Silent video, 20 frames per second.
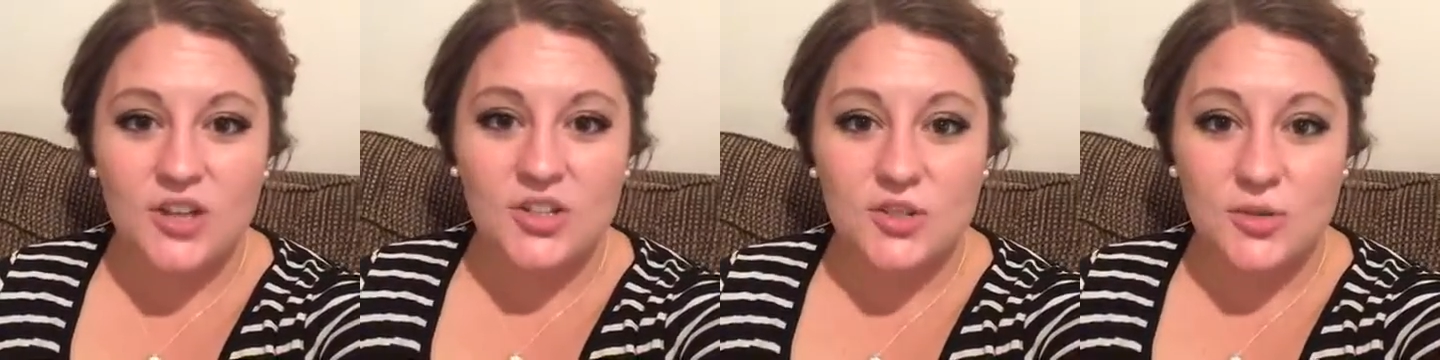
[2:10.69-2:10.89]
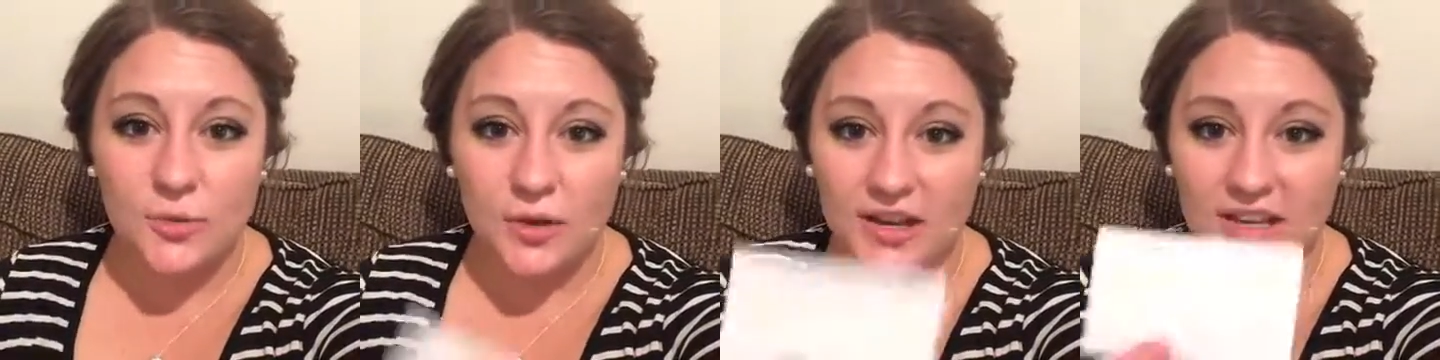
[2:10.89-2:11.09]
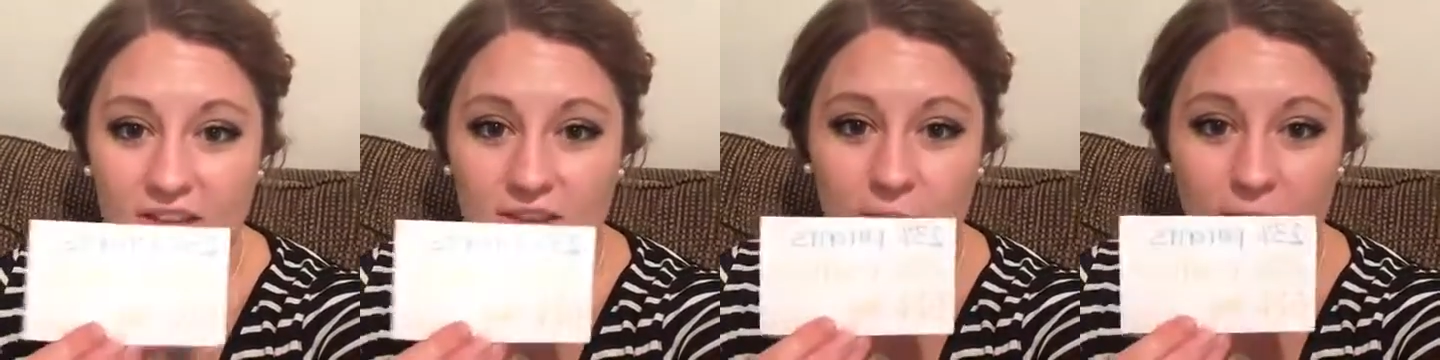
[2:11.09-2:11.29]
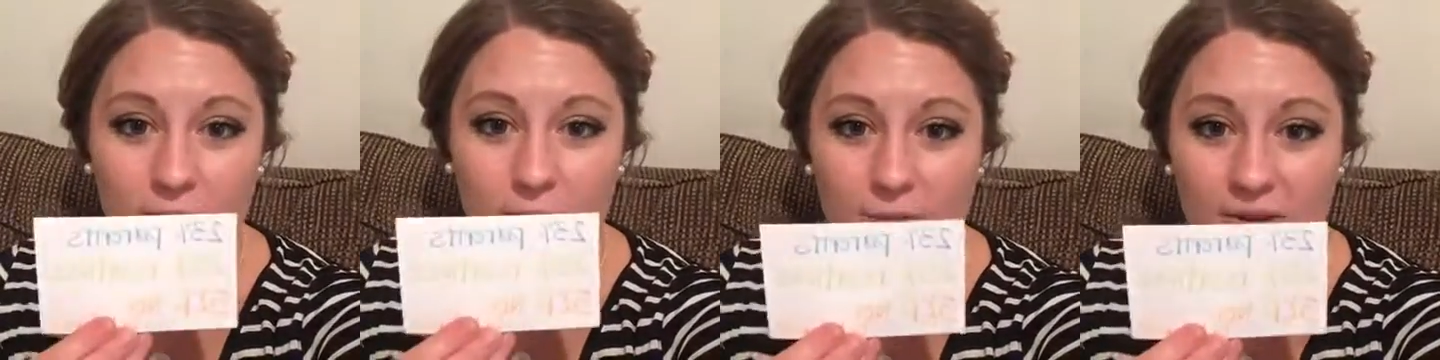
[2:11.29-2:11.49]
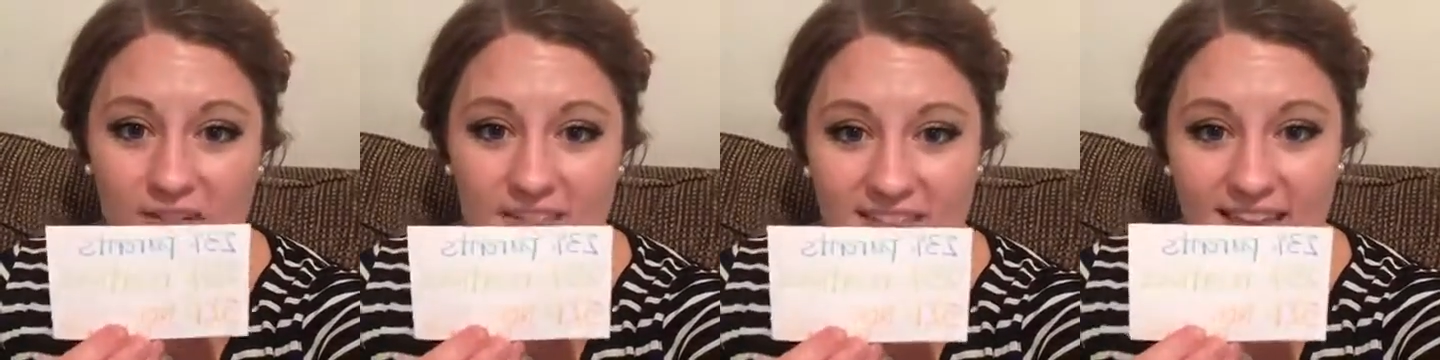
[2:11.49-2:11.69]

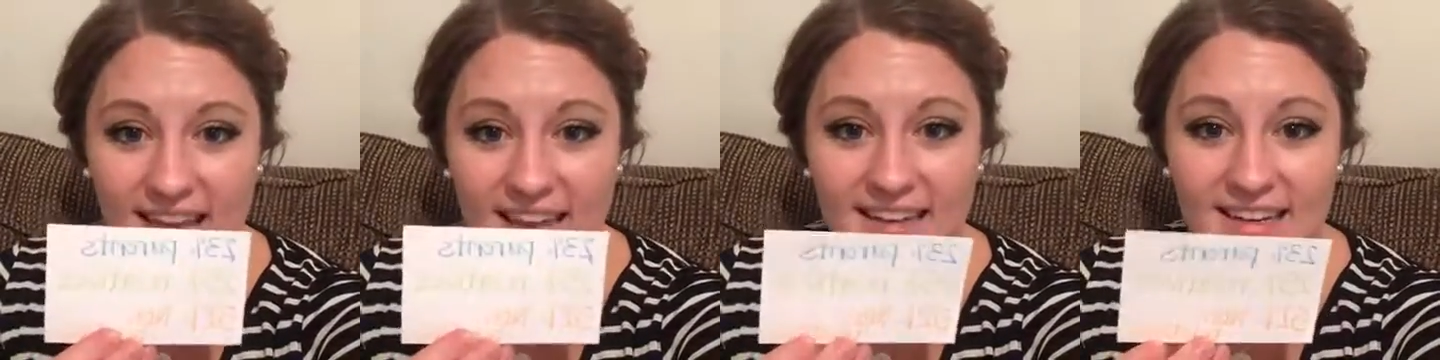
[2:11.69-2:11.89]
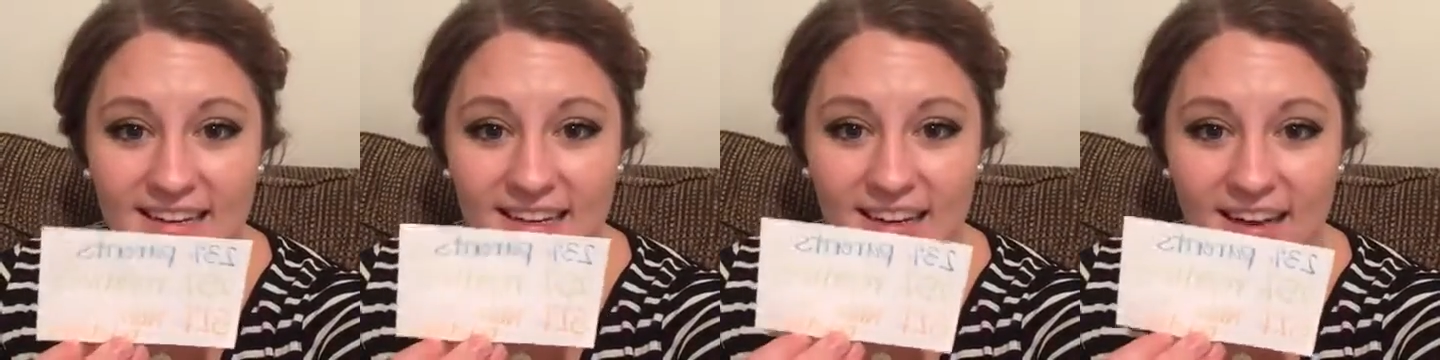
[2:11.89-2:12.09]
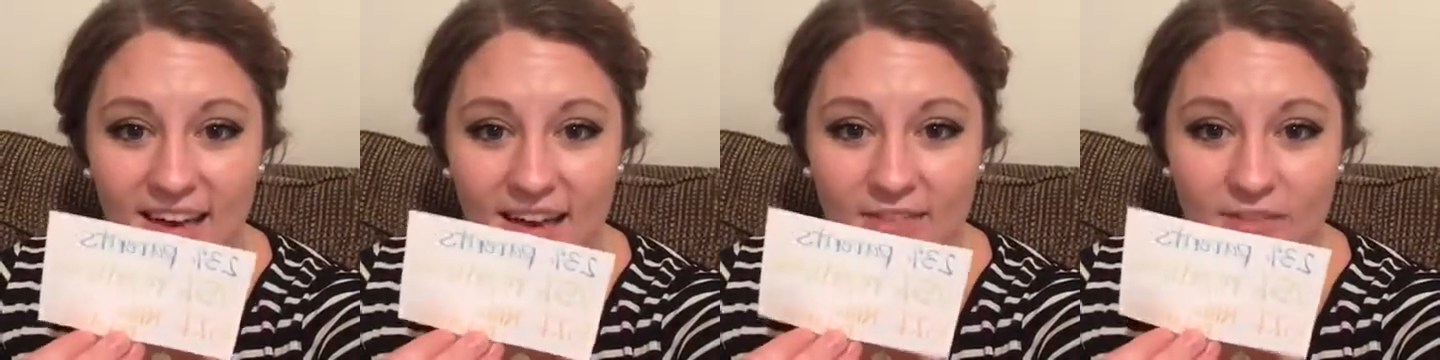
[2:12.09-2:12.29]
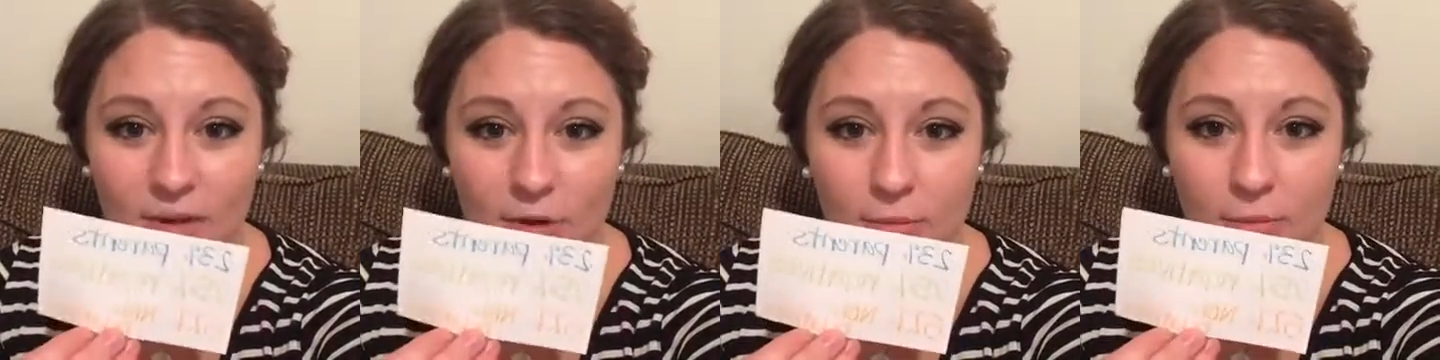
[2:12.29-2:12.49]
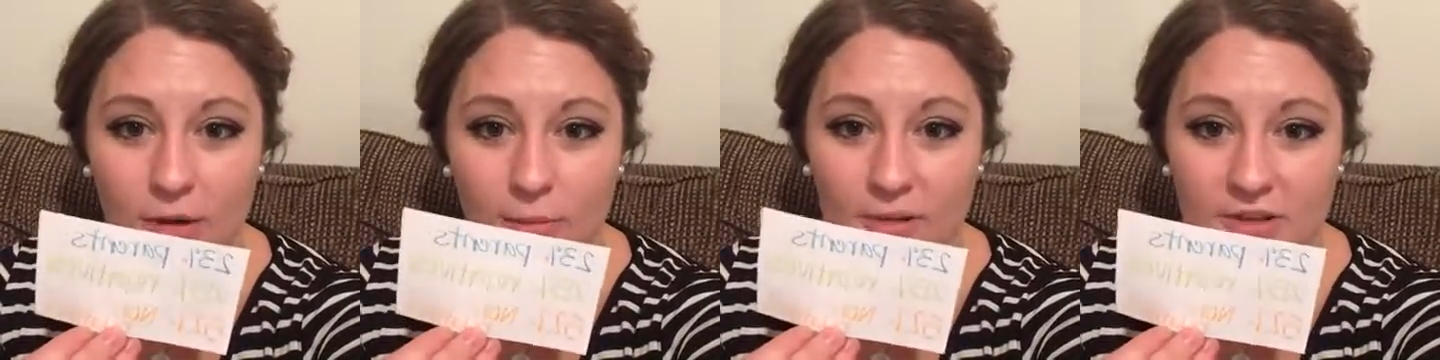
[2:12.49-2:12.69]
23% of
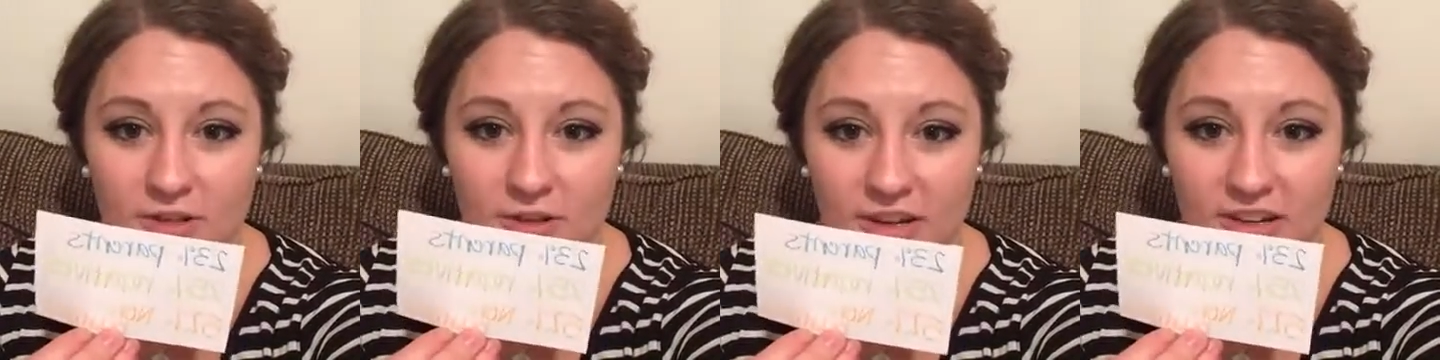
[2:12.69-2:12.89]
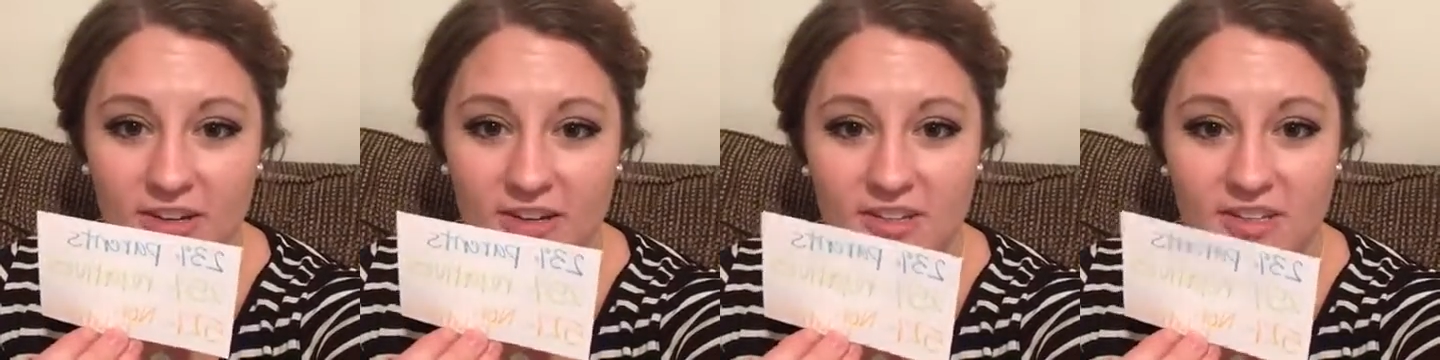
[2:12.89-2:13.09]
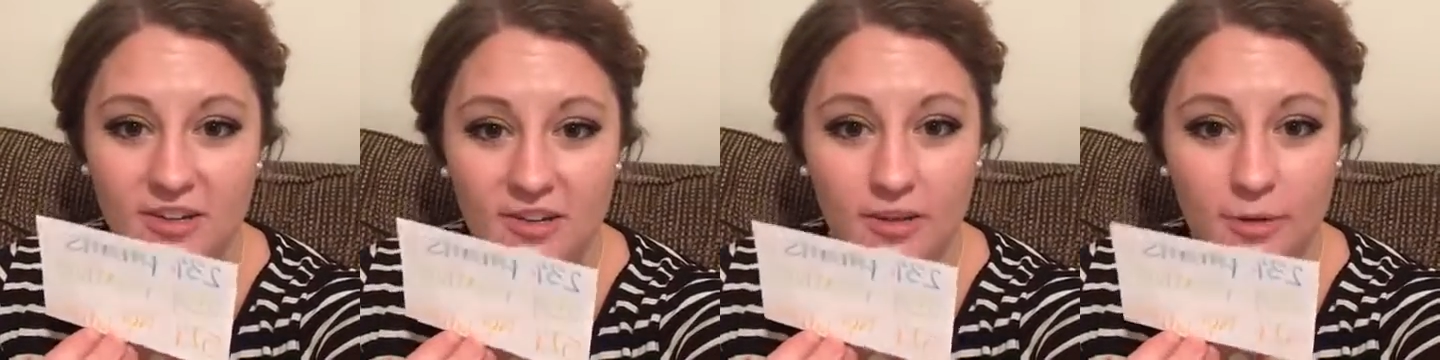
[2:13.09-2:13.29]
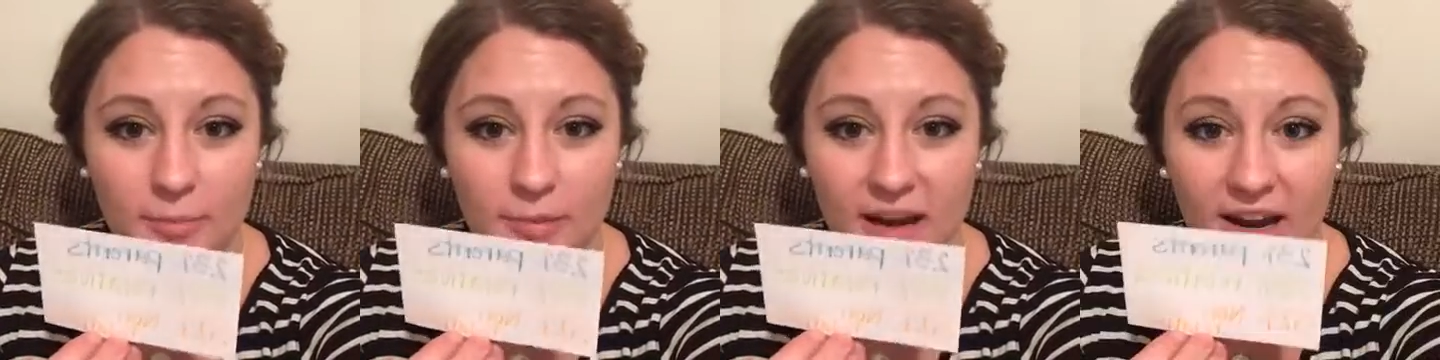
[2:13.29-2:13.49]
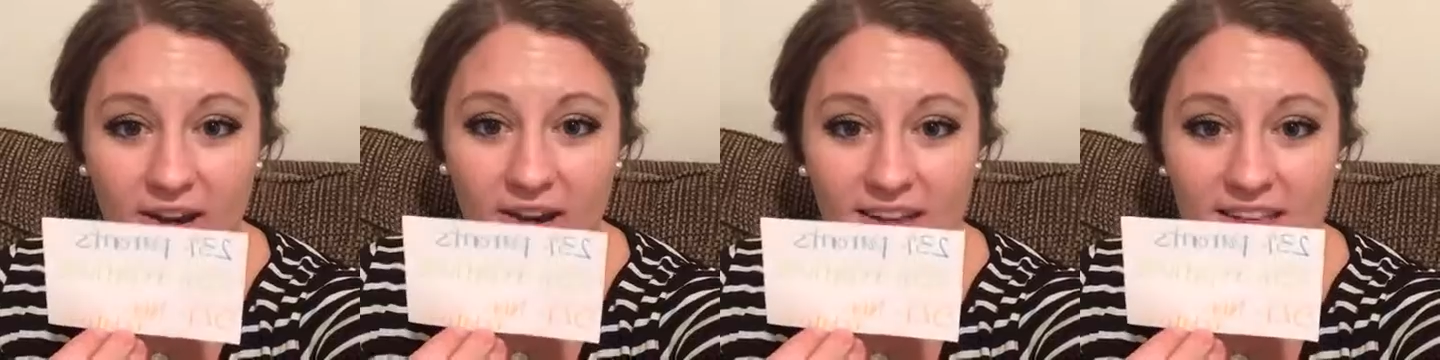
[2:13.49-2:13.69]
their perpetrators are their
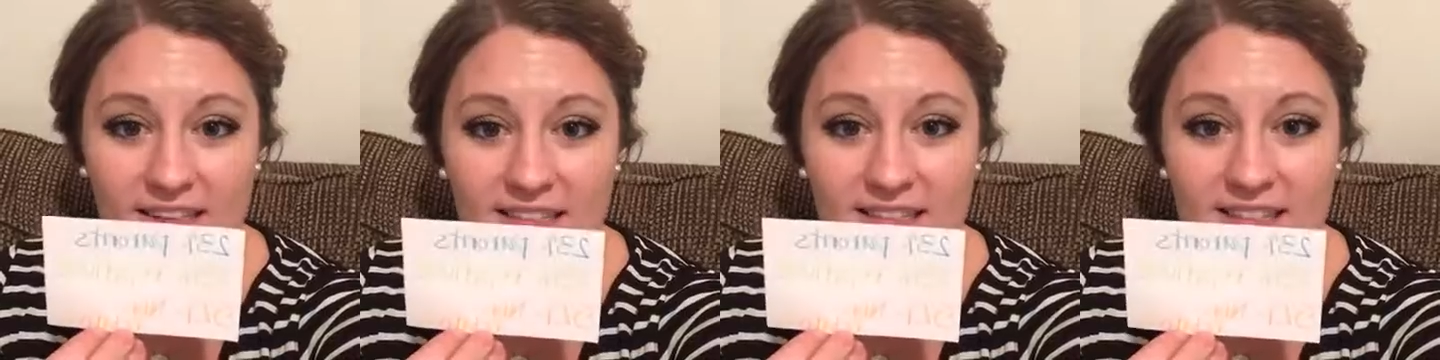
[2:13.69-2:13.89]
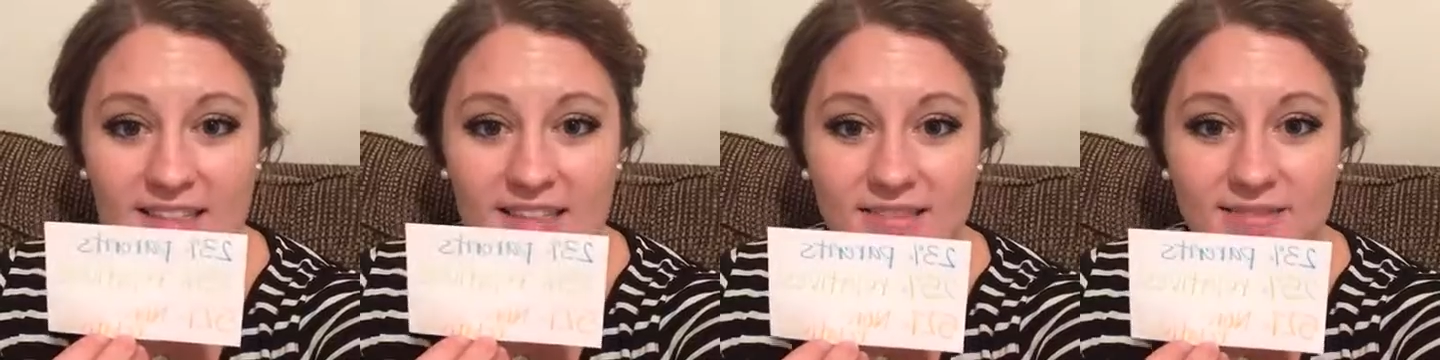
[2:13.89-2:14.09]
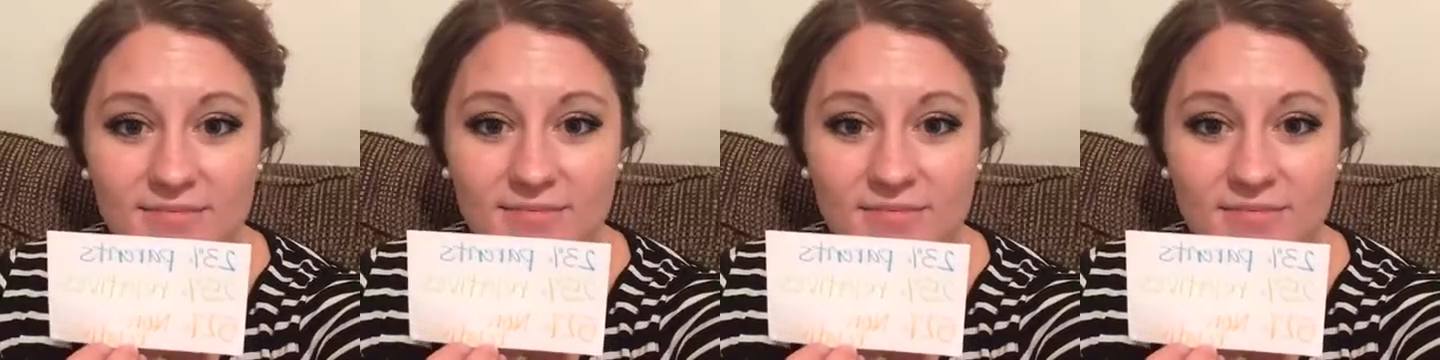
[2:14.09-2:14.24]
parents,